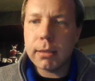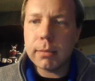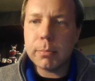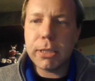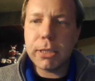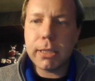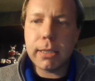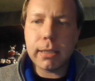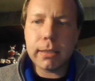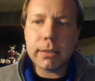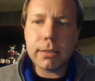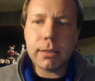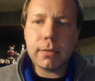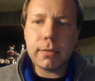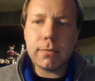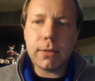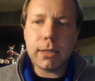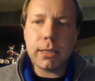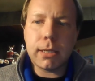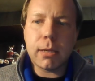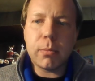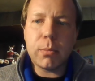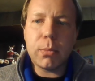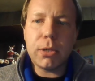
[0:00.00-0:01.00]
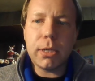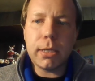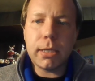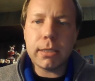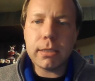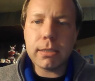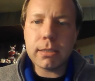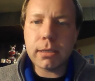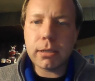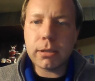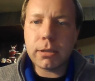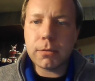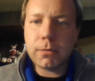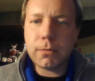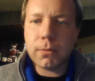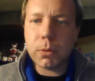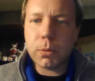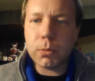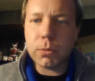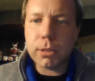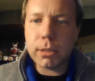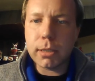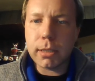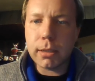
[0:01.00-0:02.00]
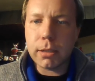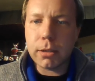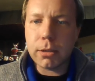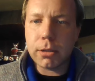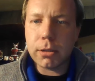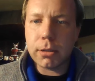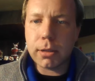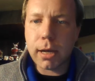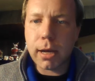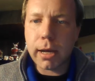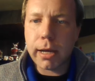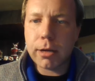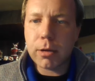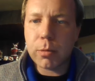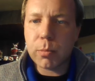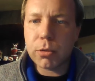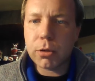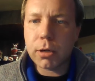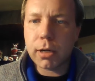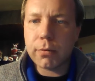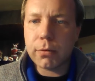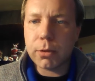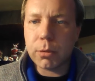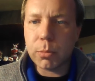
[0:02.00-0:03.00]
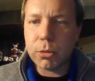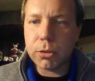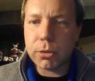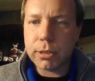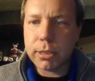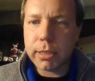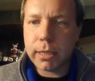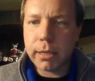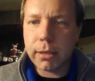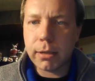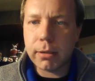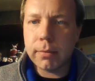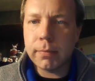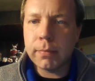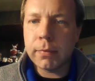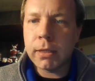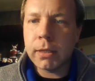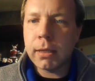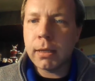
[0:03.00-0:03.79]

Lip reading: because if the company can sell our phones and earn a higher profit per sale,